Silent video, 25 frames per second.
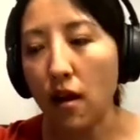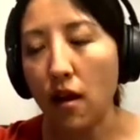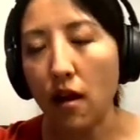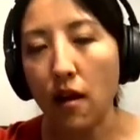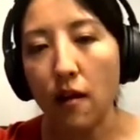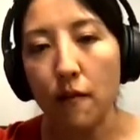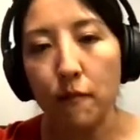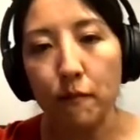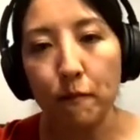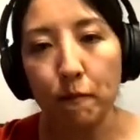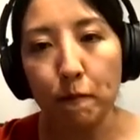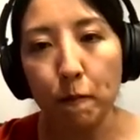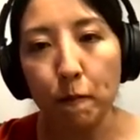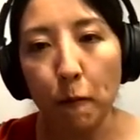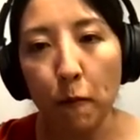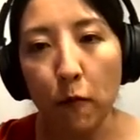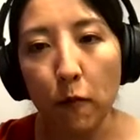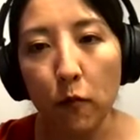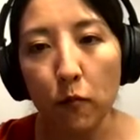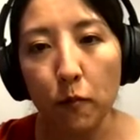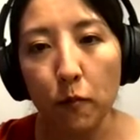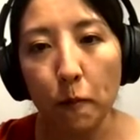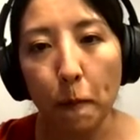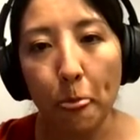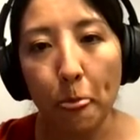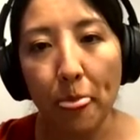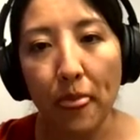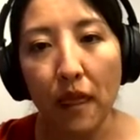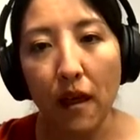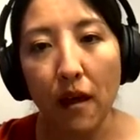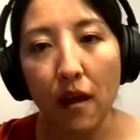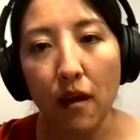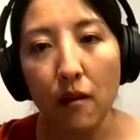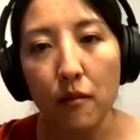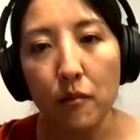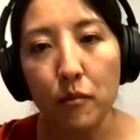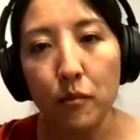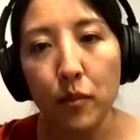
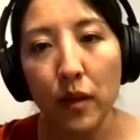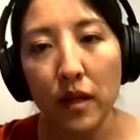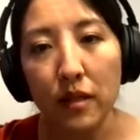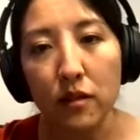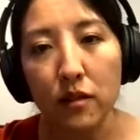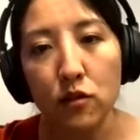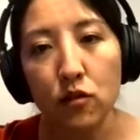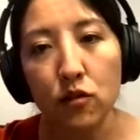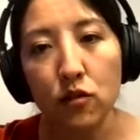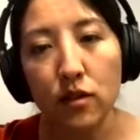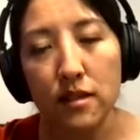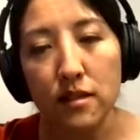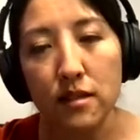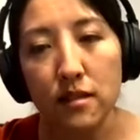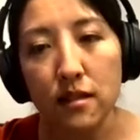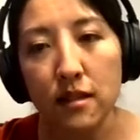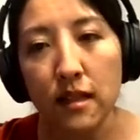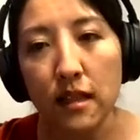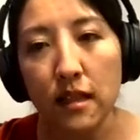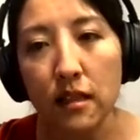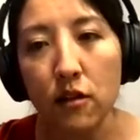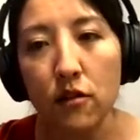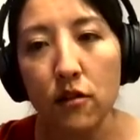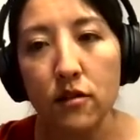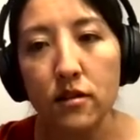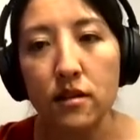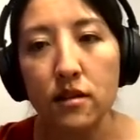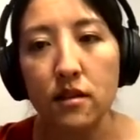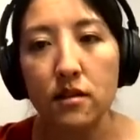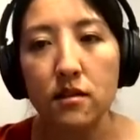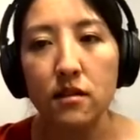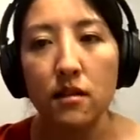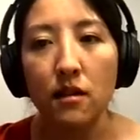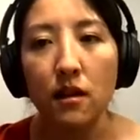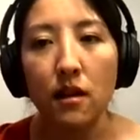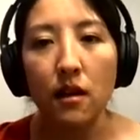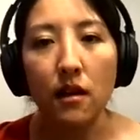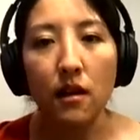But you can see that
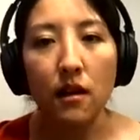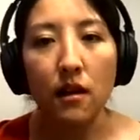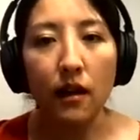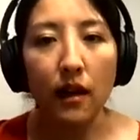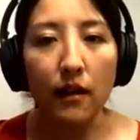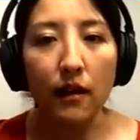there's this